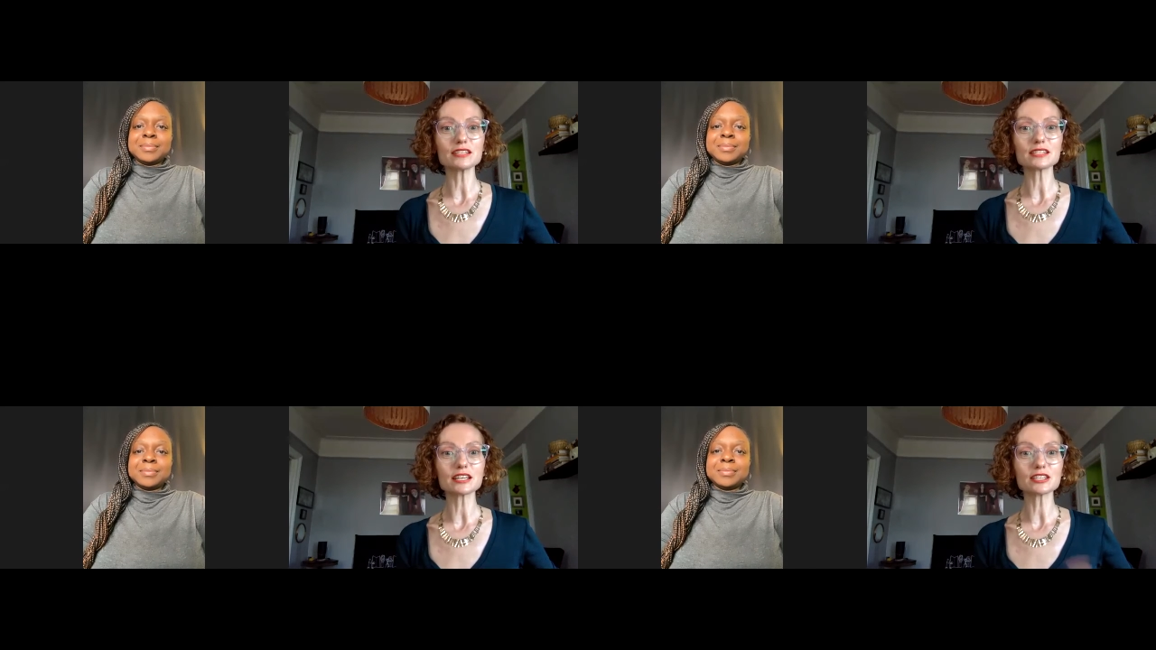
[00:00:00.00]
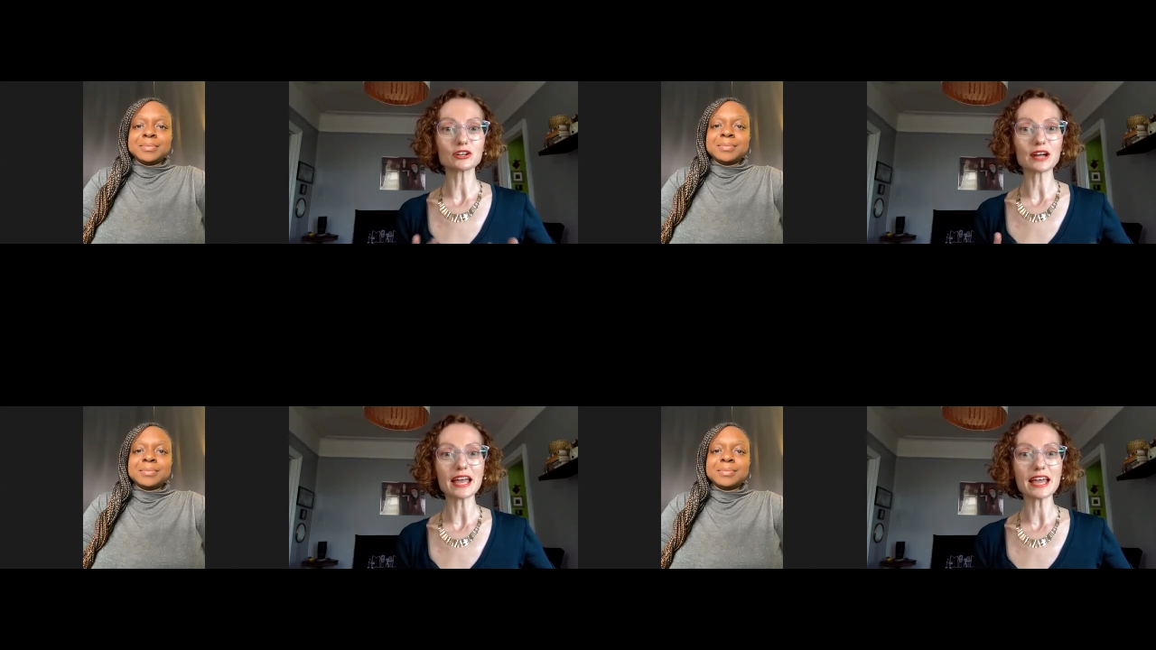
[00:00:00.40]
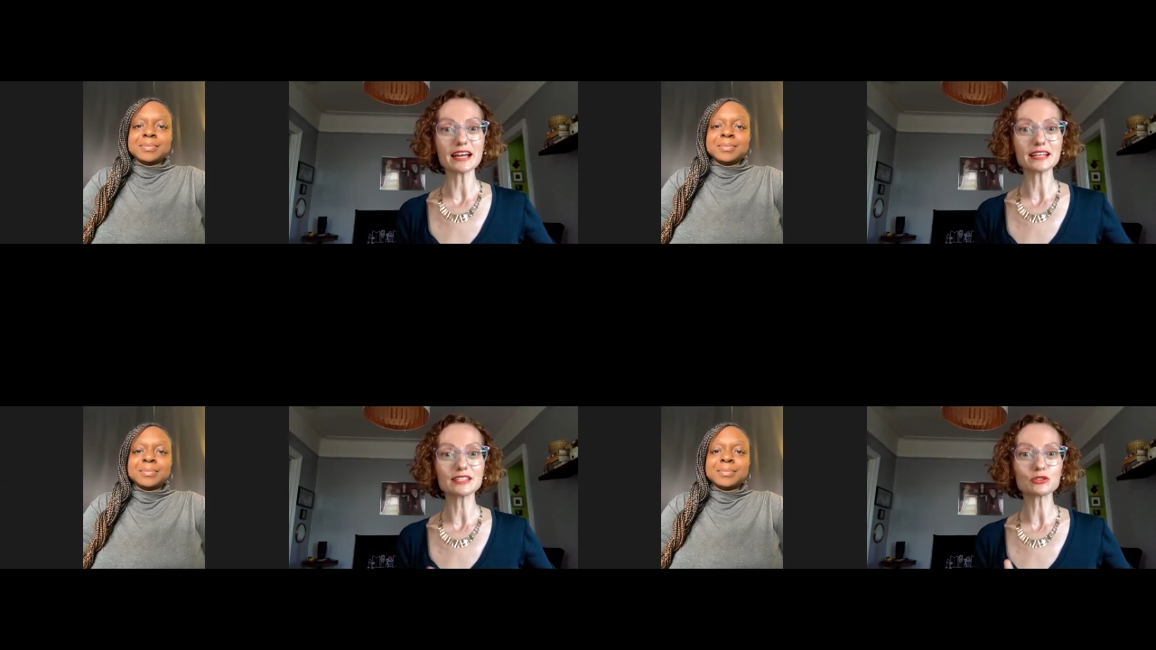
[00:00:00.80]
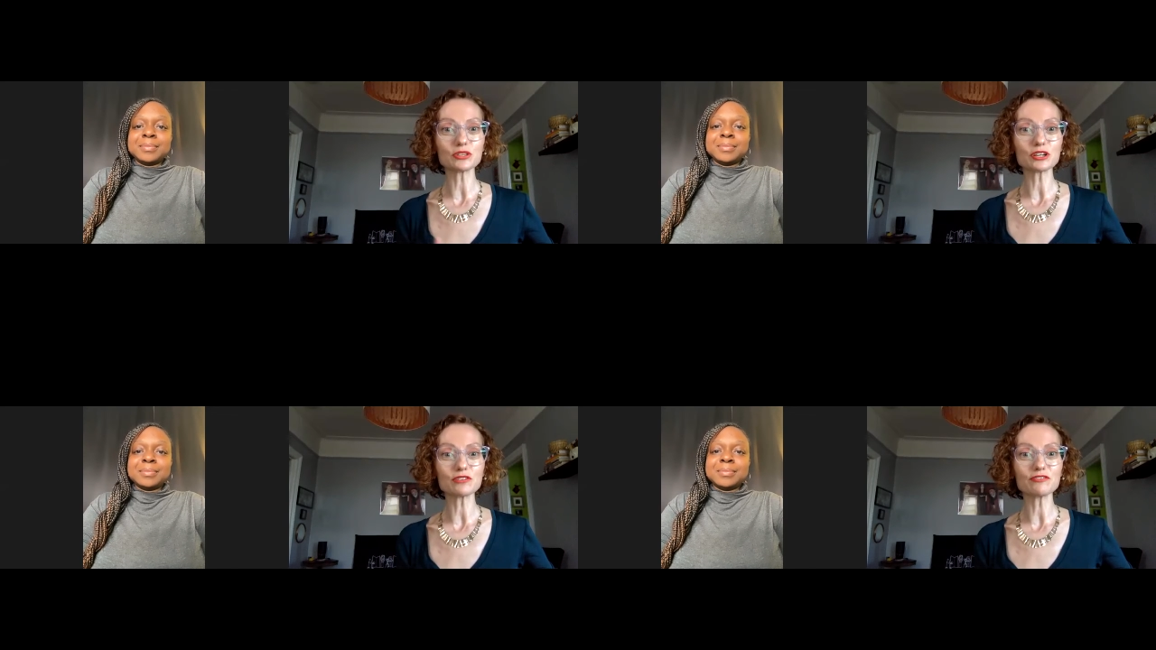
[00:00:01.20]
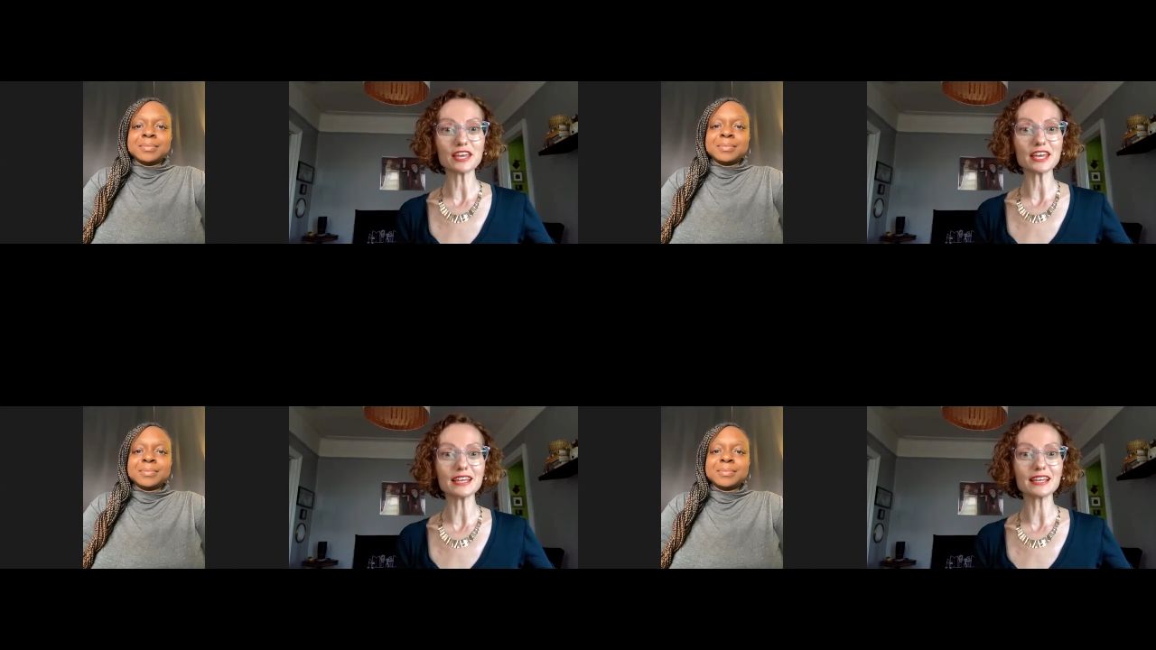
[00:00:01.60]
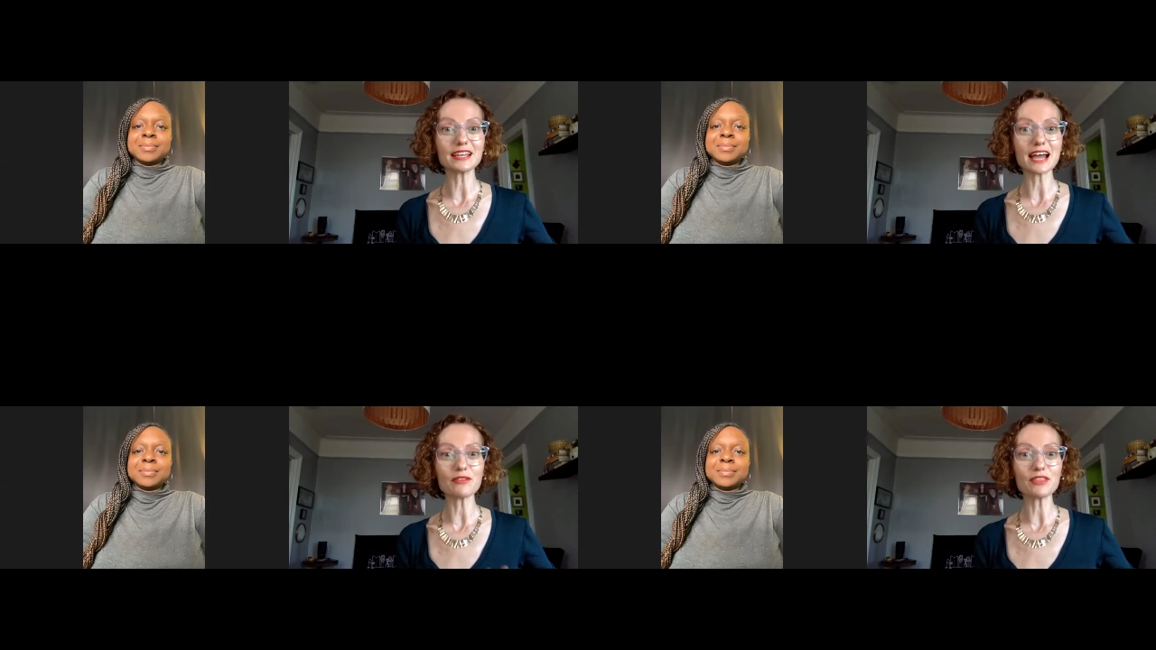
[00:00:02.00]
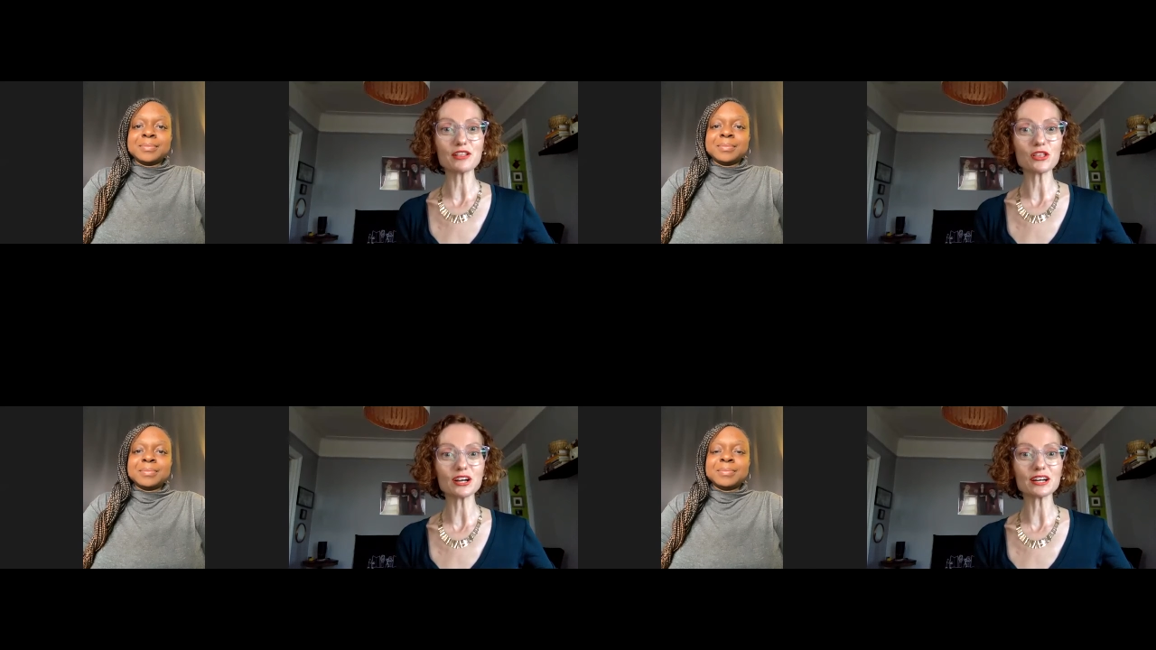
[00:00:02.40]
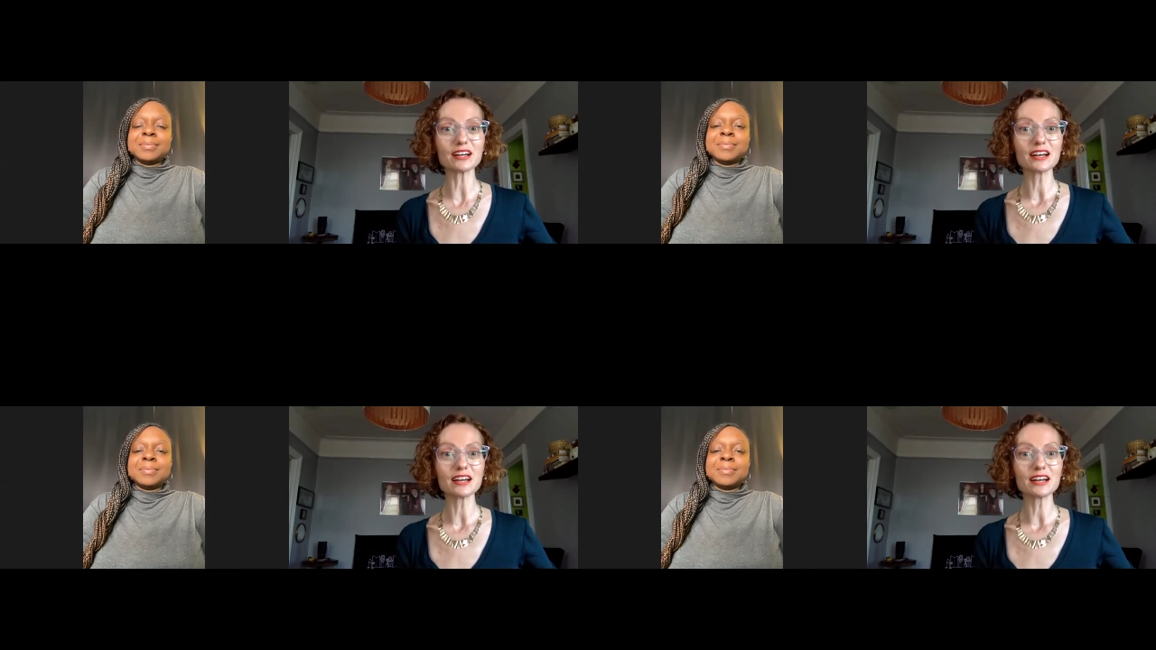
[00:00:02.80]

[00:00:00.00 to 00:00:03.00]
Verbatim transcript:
Speaker 1: is like their hands or their feet and how they look.